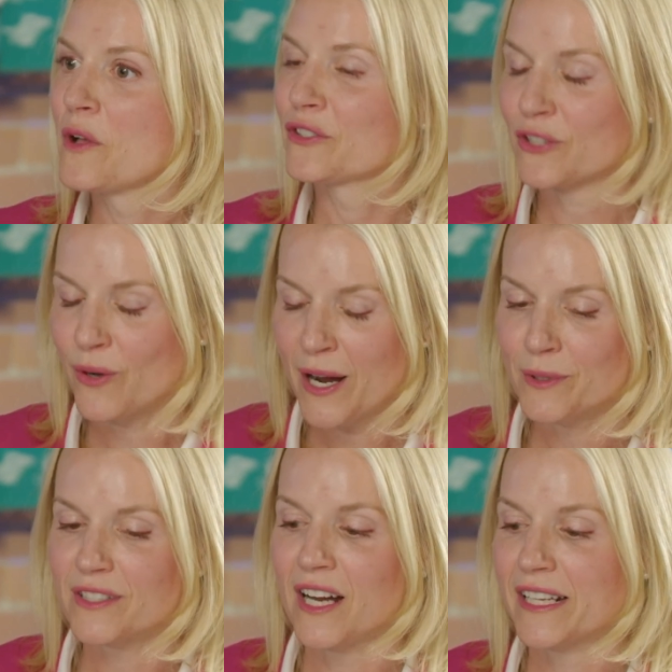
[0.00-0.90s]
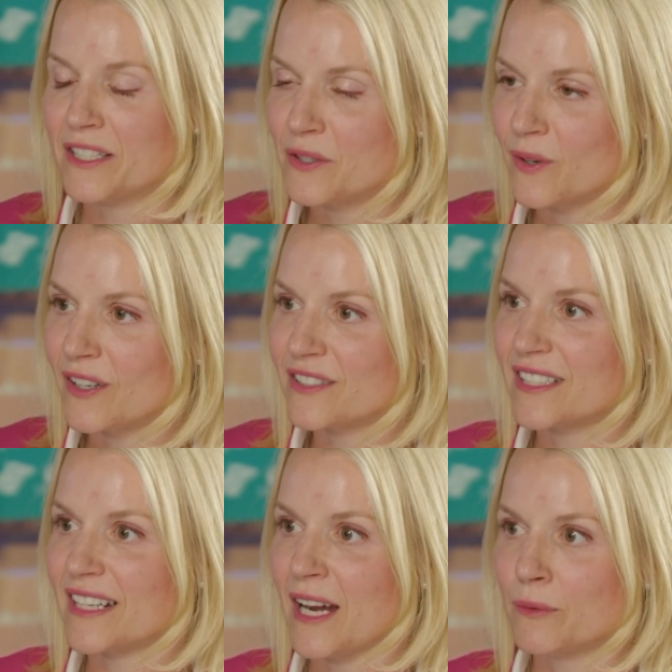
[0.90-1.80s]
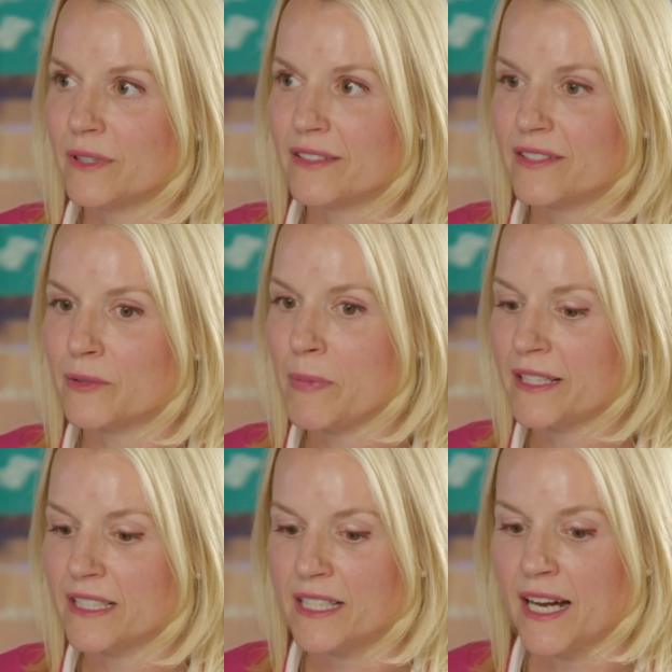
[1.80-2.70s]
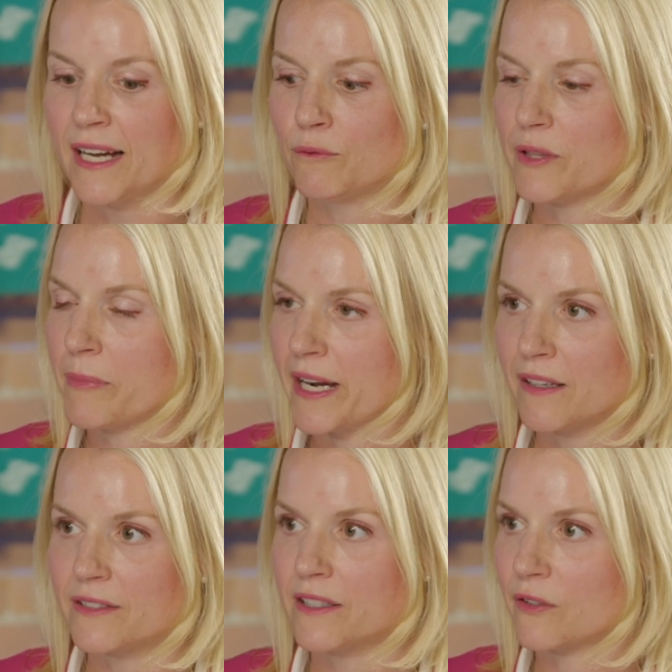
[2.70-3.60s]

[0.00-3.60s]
So I was knocking doors, and I was spending time with parents and